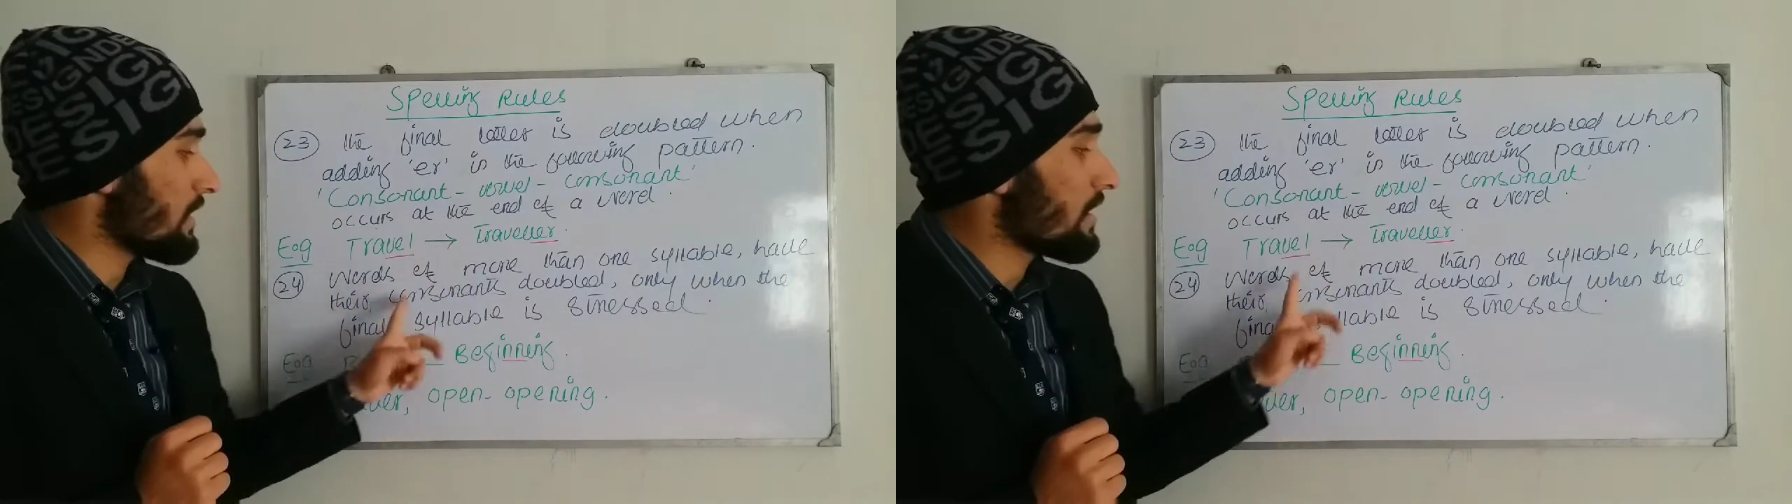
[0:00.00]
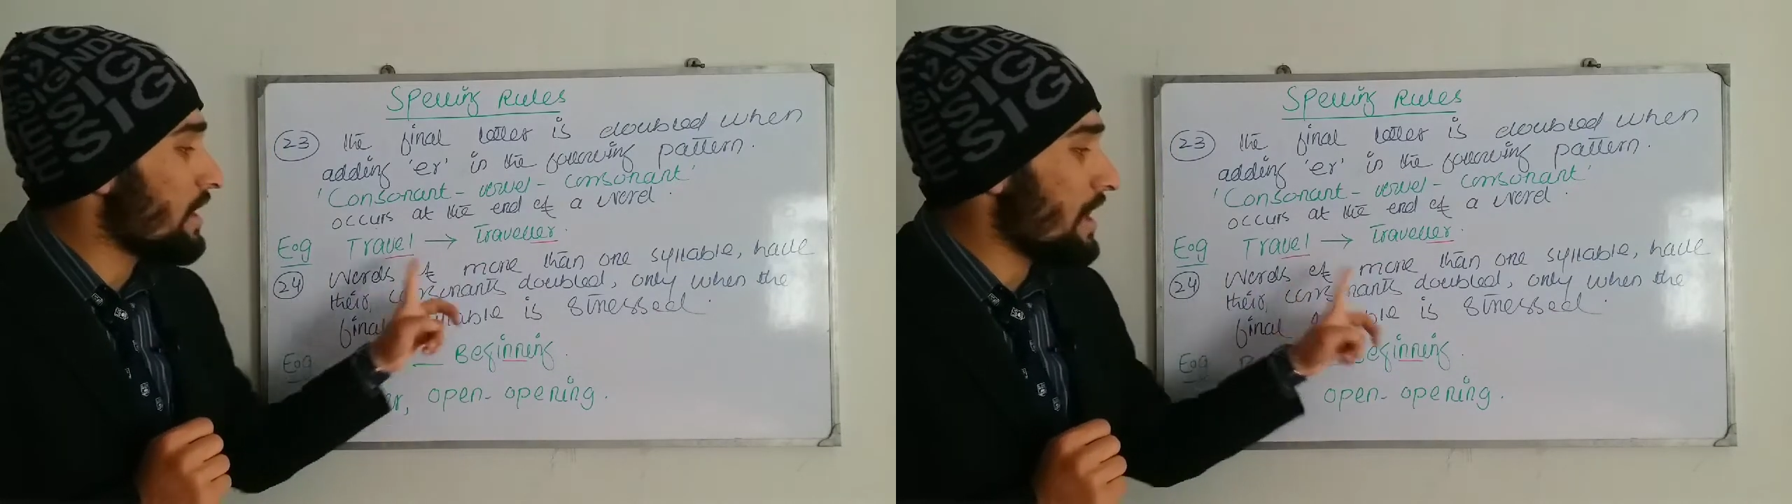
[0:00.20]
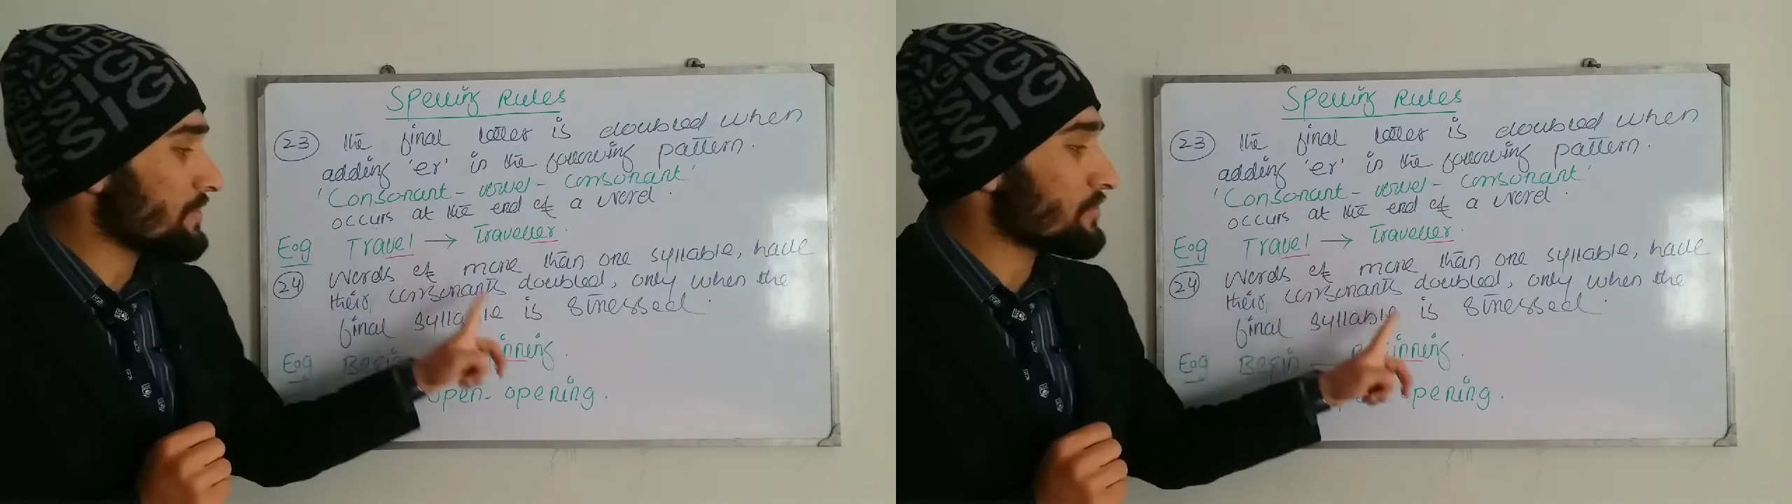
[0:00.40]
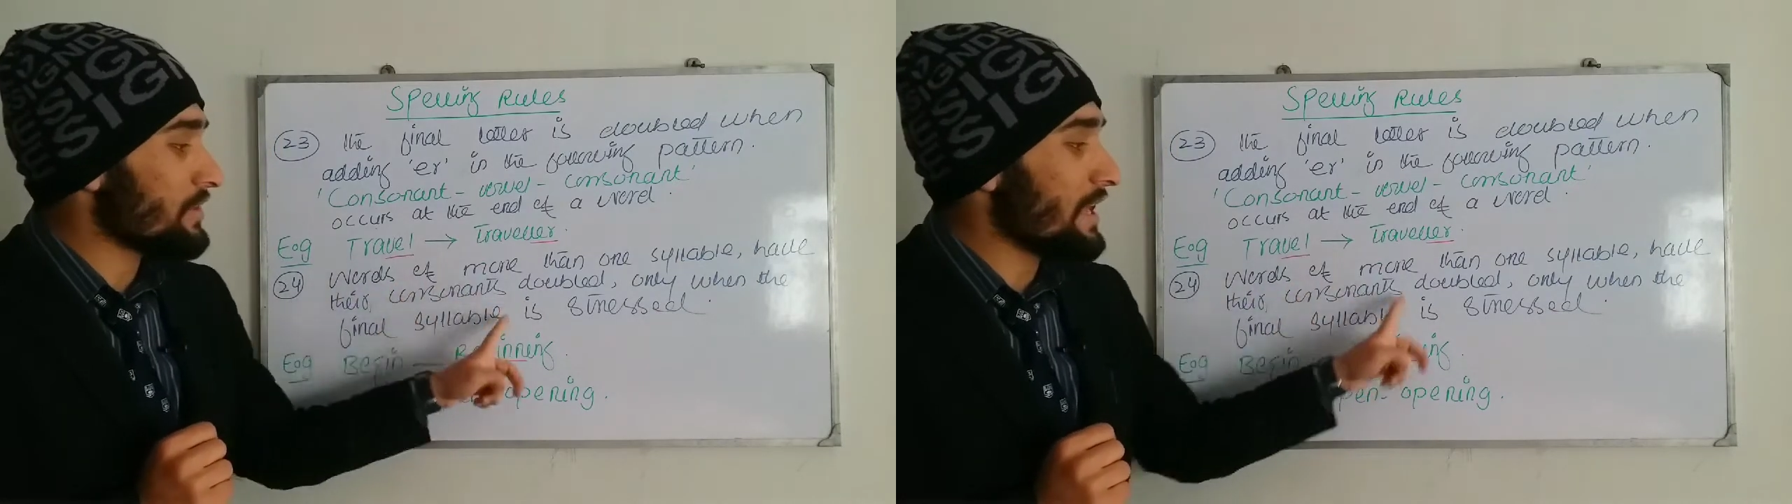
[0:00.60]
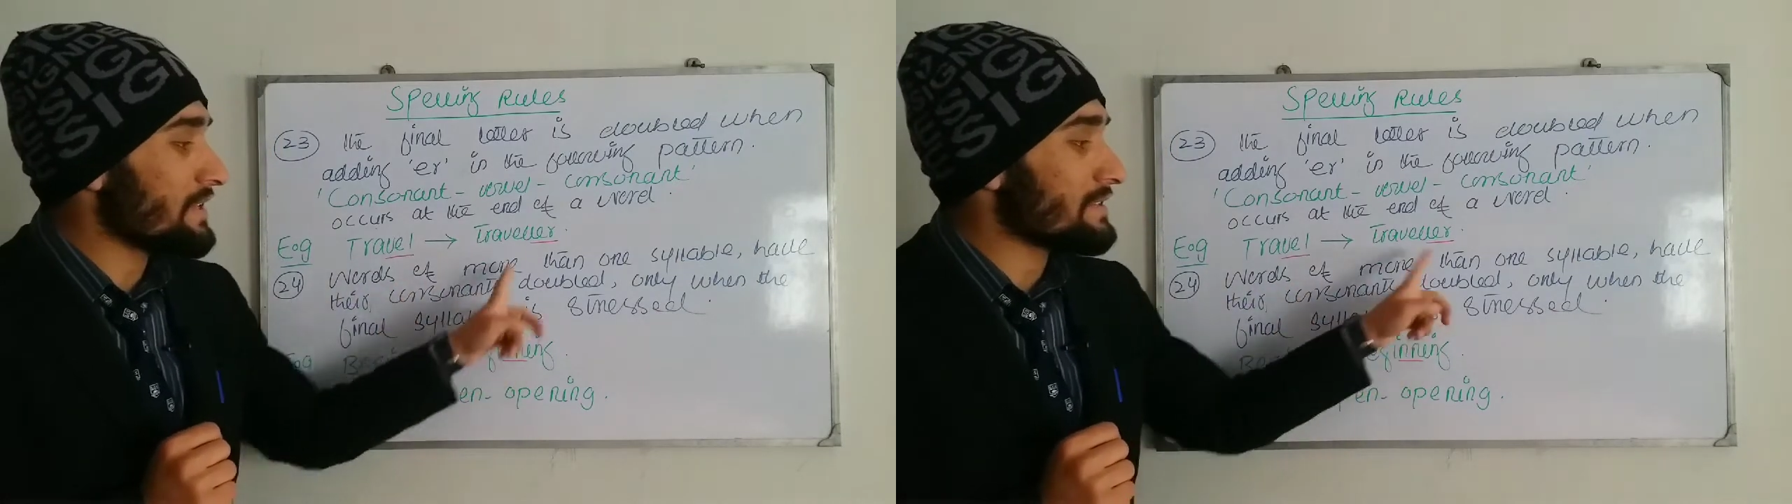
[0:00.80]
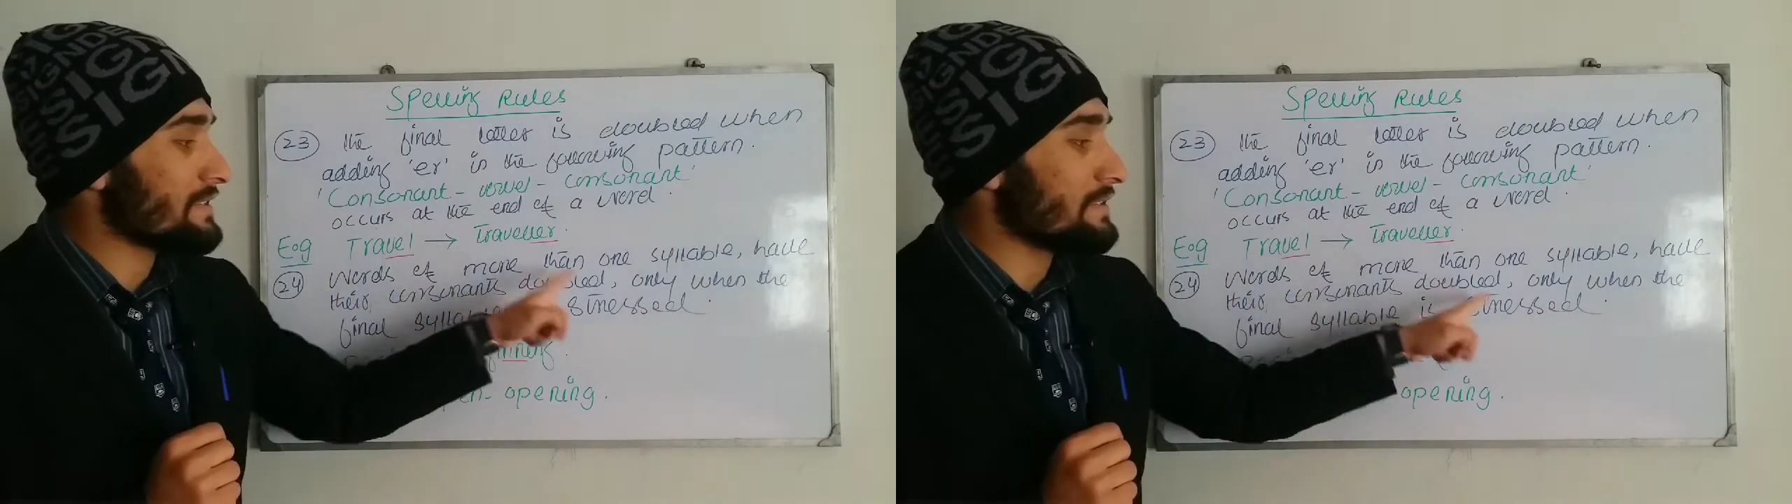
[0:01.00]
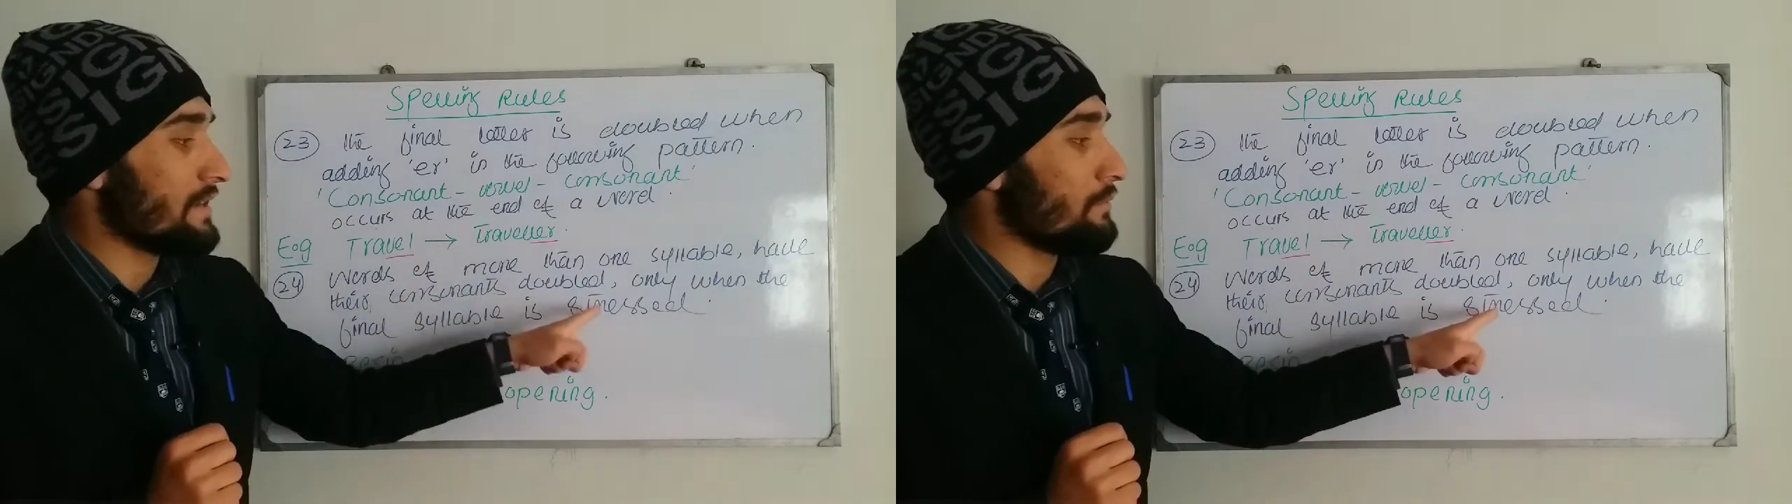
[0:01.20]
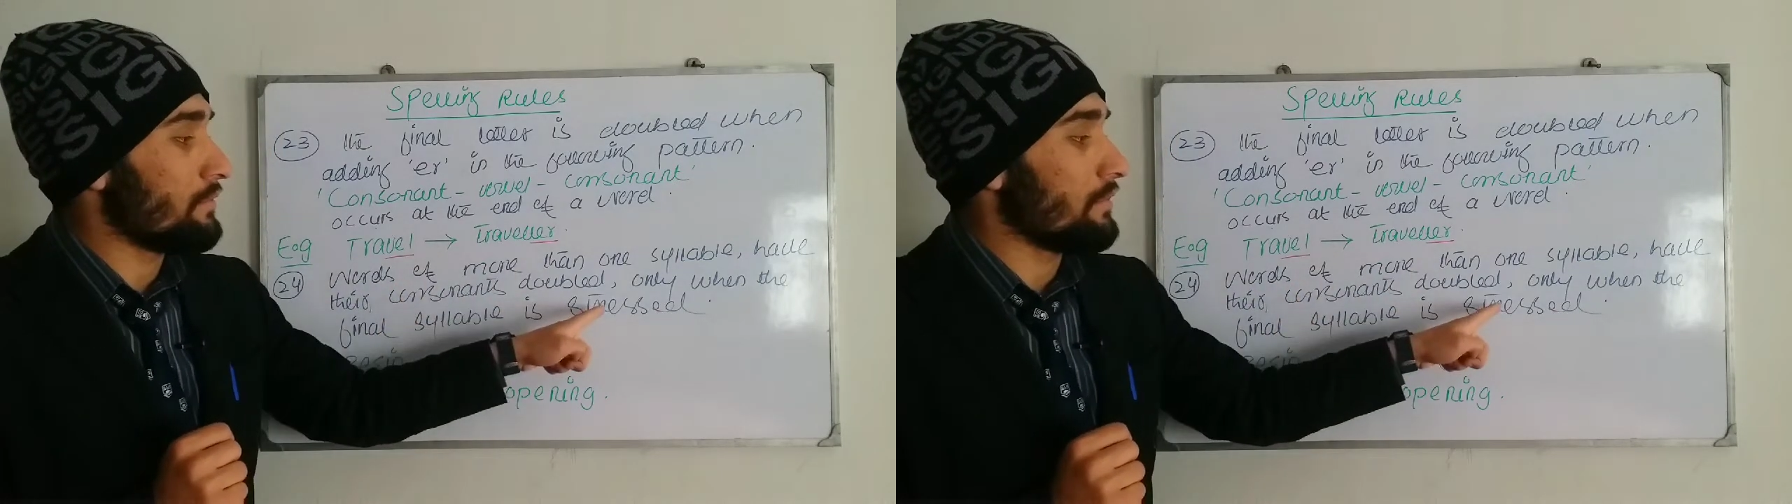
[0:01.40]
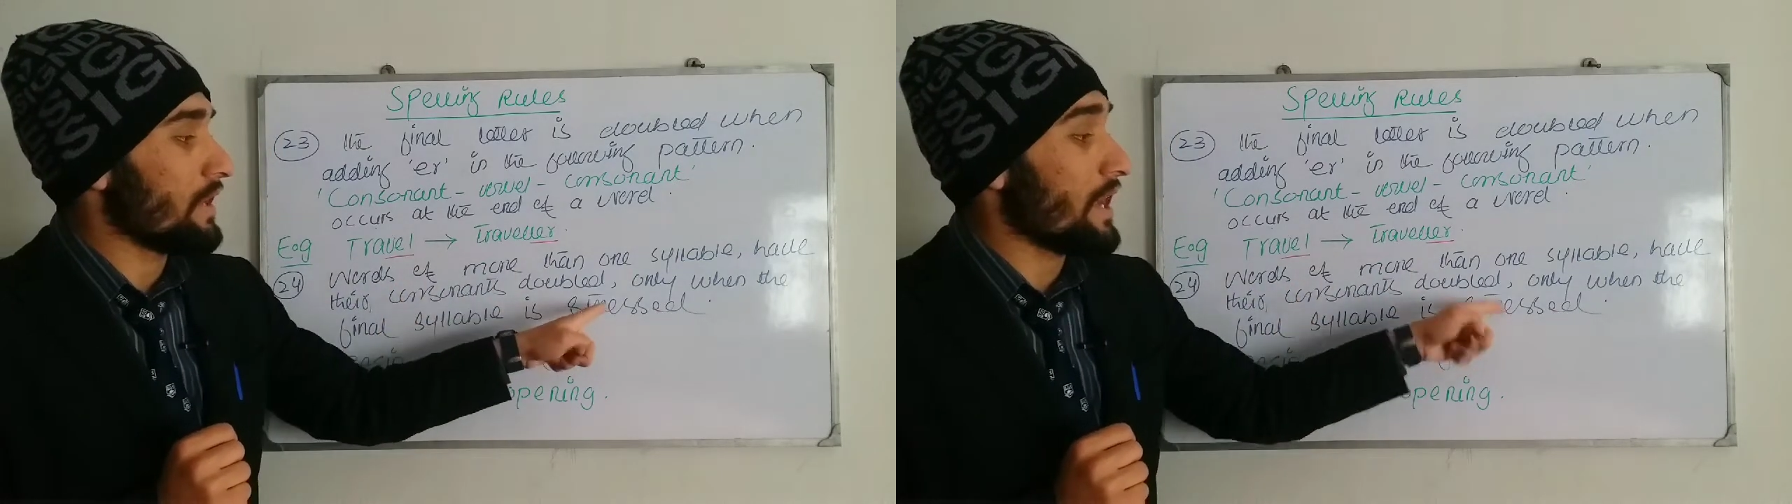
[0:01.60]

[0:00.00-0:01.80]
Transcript: their consonants double